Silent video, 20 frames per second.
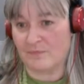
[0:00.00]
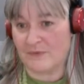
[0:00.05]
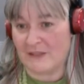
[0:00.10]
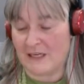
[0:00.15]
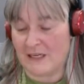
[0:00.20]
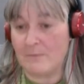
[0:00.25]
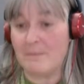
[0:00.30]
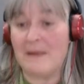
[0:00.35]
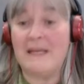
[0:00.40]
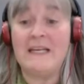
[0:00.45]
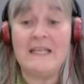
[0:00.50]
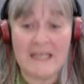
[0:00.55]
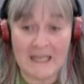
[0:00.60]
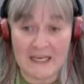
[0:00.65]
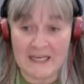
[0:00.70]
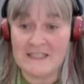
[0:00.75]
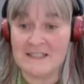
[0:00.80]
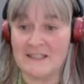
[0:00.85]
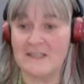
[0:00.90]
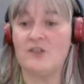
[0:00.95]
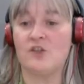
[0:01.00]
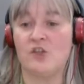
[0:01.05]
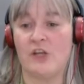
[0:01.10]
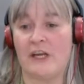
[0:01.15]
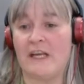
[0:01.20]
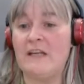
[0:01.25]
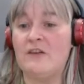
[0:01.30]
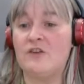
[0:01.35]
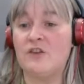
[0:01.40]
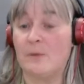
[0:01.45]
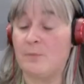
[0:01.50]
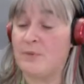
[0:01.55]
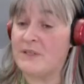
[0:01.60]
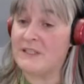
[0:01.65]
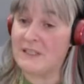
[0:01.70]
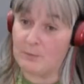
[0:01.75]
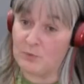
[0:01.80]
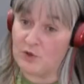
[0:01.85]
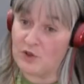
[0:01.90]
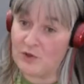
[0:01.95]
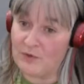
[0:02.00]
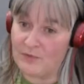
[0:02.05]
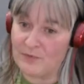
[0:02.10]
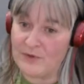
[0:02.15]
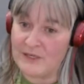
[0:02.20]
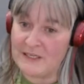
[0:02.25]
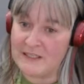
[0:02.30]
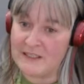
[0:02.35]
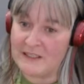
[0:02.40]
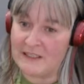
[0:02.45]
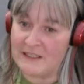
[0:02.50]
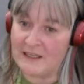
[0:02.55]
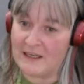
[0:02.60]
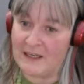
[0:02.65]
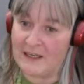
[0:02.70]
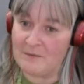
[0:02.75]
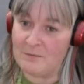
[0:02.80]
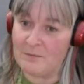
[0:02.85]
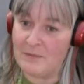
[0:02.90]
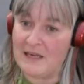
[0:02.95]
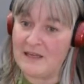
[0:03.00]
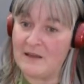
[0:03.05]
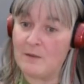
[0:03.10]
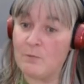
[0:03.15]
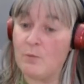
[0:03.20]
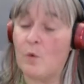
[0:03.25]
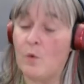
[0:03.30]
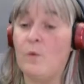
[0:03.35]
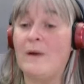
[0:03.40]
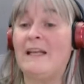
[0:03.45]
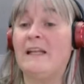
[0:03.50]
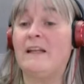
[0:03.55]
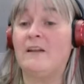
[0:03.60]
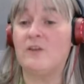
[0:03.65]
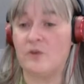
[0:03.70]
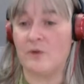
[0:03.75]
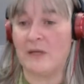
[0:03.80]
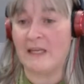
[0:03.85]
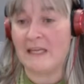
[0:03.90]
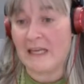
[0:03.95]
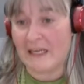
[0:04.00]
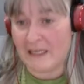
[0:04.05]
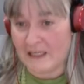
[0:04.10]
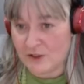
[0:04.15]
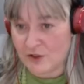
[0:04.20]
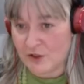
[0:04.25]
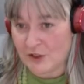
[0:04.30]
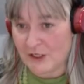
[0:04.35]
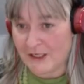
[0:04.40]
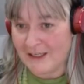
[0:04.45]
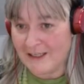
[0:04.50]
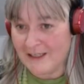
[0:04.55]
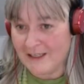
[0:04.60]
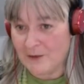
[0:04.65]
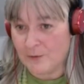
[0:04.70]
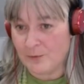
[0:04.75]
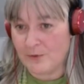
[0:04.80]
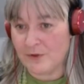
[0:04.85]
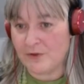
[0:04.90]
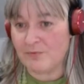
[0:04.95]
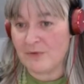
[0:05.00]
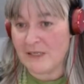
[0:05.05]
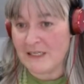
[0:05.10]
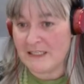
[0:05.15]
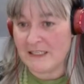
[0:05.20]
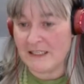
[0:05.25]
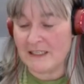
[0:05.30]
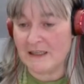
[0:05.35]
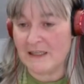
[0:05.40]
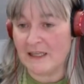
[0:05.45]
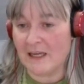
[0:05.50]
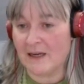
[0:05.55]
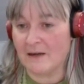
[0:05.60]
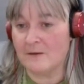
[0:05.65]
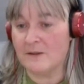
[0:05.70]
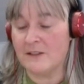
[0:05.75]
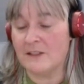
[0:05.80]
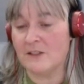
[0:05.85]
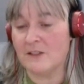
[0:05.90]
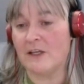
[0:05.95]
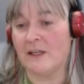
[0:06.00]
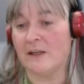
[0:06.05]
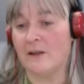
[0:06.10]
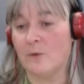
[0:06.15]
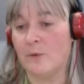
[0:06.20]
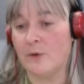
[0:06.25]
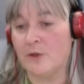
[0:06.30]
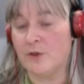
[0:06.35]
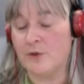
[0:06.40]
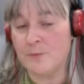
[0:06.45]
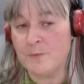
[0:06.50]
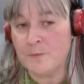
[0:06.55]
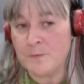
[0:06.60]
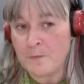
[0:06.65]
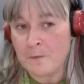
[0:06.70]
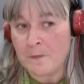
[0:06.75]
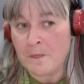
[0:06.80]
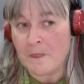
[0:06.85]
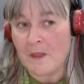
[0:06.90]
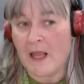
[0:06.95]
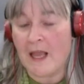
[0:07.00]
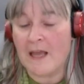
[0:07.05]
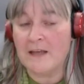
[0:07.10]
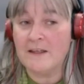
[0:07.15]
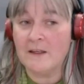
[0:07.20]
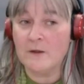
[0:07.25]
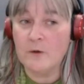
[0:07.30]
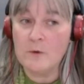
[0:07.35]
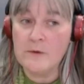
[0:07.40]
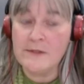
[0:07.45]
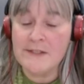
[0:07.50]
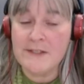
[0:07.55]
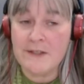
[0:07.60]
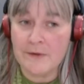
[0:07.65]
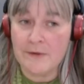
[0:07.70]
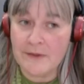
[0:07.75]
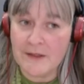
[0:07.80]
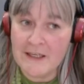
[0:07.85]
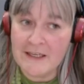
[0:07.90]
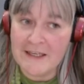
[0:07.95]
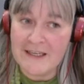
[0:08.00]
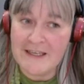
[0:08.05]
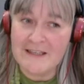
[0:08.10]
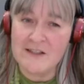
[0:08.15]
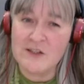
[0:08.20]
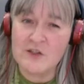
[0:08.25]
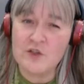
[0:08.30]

in many cases, changed the perception of reading and made them more willing to engage with reading in the heritage language. And I also mm-hmm. think it's